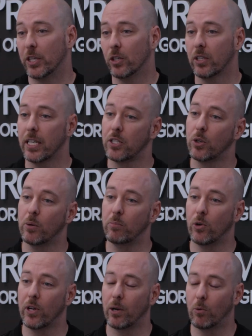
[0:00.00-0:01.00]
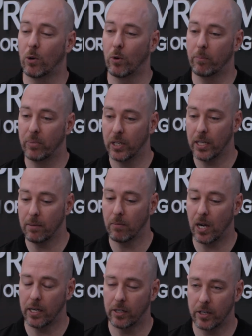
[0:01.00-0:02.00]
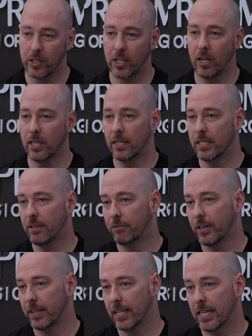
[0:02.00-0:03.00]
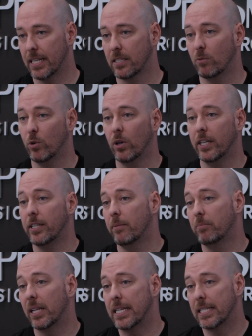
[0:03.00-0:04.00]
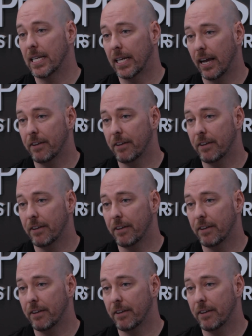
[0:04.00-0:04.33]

but you'll get to a point where we're putting monitors on and different things, and we'll end up placing an